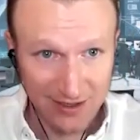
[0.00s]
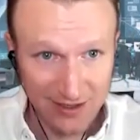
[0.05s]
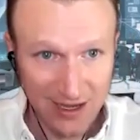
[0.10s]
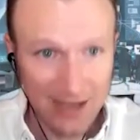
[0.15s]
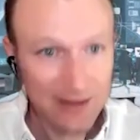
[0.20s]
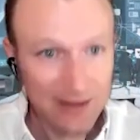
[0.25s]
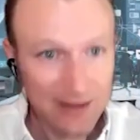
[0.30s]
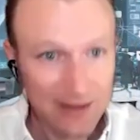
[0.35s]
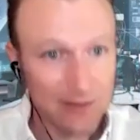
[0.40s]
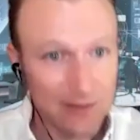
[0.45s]

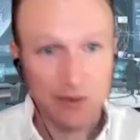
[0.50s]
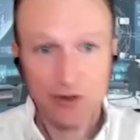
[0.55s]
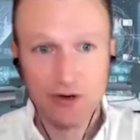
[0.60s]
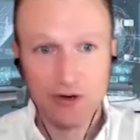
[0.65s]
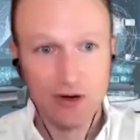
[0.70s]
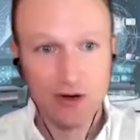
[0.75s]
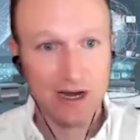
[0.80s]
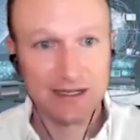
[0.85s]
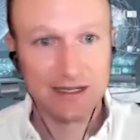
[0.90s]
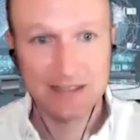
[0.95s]
And the
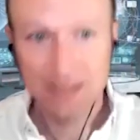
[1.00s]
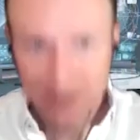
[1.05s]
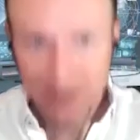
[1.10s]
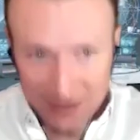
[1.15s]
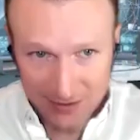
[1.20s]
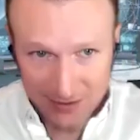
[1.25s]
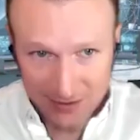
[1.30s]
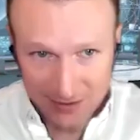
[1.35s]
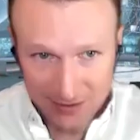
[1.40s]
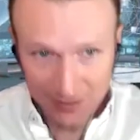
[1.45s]
bureaucratic
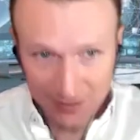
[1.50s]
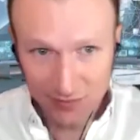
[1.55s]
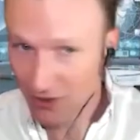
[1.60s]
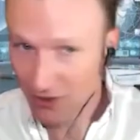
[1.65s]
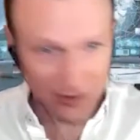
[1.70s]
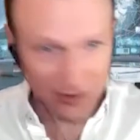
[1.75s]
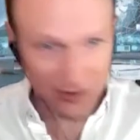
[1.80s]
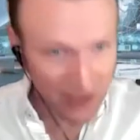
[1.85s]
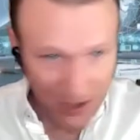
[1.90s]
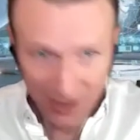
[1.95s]
systems
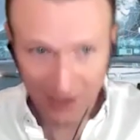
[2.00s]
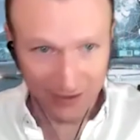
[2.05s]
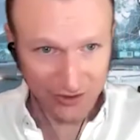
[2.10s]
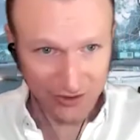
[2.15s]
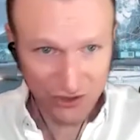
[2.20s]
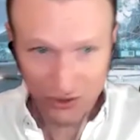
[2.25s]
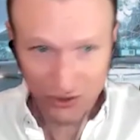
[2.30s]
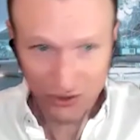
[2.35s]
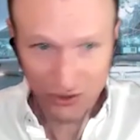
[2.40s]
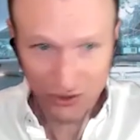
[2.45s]
are
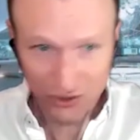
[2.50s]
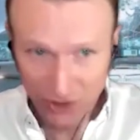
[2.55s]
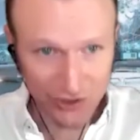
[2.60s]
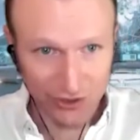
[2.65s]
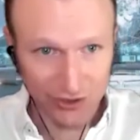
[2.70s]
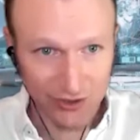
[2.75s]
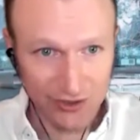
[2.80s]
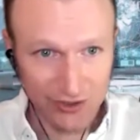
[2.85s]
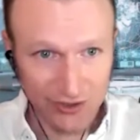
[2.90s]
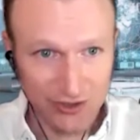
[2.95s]
not
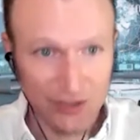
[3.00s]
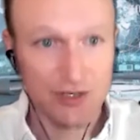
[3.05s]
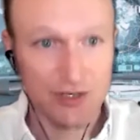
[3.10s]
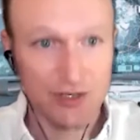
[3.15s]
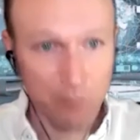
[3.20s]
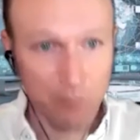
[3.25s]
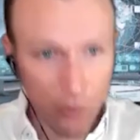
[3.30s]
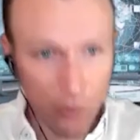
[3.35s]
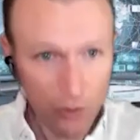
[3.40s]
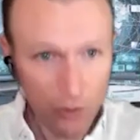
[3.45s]
structured to
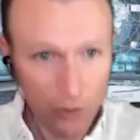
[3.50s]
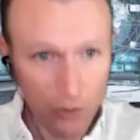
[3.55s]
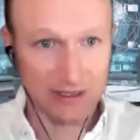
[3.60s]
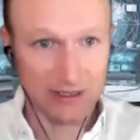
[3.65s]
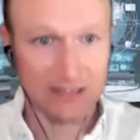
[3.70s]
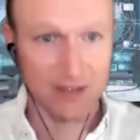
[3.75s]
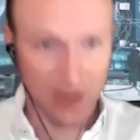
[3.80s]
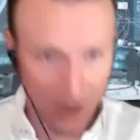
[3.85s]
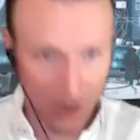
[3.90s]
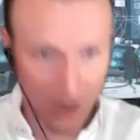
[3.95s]
support
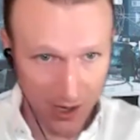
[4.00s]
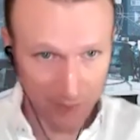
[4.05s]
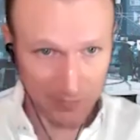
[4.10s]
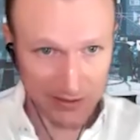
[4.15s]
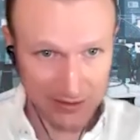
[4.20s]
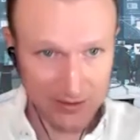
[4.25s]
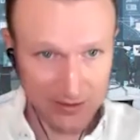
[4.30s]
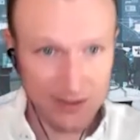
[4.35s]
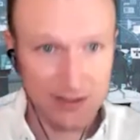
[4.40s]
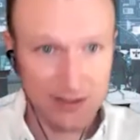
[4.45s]
this
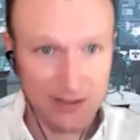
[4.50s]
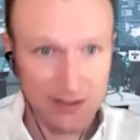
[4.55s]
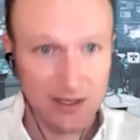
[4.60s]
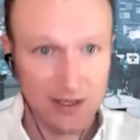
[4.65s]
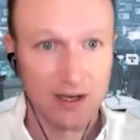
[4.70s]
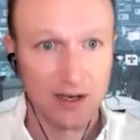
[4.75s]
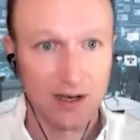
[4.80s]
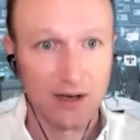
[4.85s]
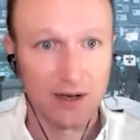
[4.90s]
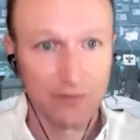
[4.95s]
commons
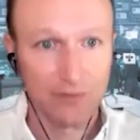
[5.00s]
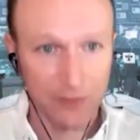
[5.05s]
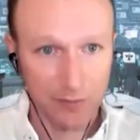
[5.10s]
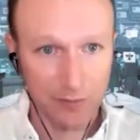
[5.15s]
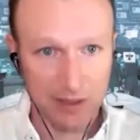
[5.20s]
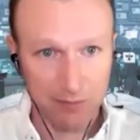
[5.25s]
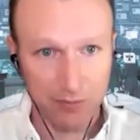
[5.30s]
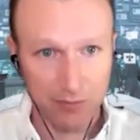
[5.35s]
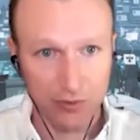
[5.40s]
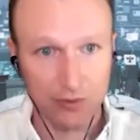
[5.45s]
mm-hmm. of the
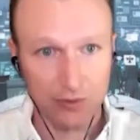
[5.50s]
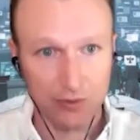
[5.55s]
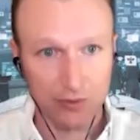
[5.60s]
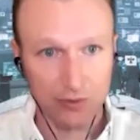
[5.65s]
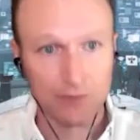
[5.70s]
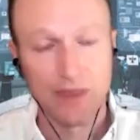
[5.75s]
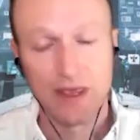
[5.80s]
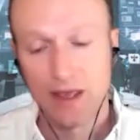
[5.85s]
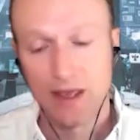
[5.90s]
people.